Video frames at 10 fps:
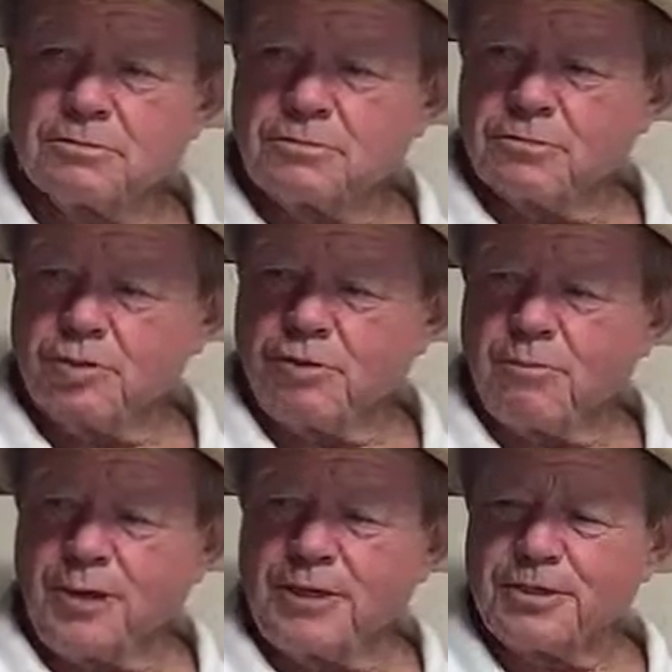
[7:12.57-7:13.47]
true of
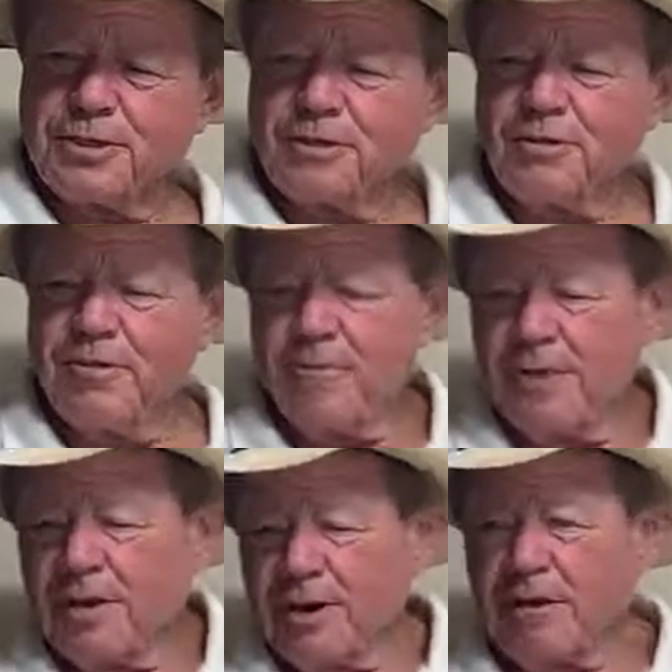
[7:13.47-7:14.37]
breeders too.
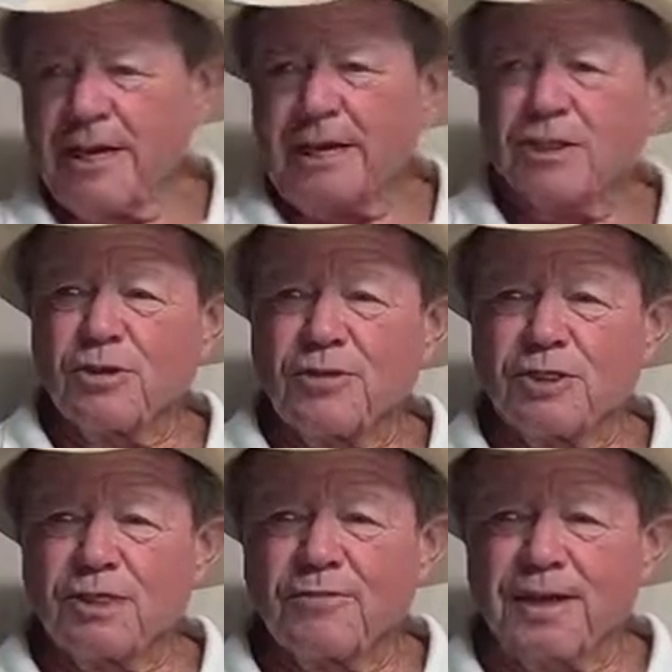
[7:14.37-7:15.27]
Carol Ann's throwing
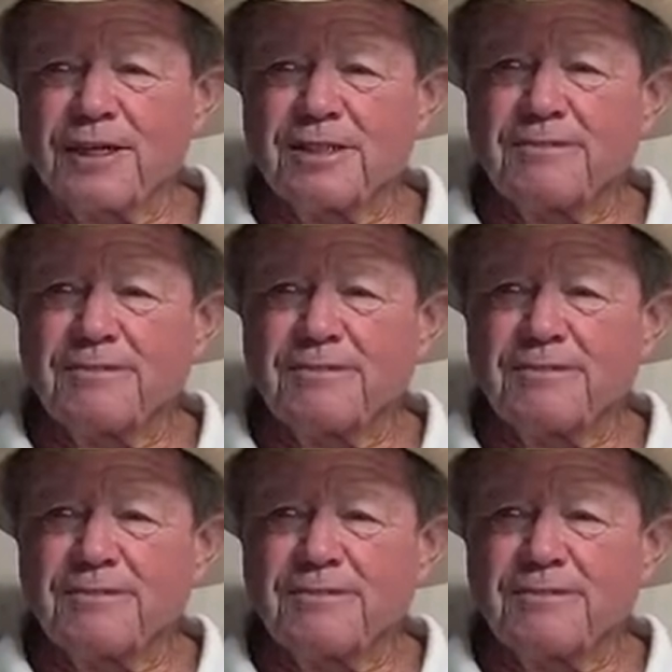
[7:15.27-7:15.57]
stuff at us.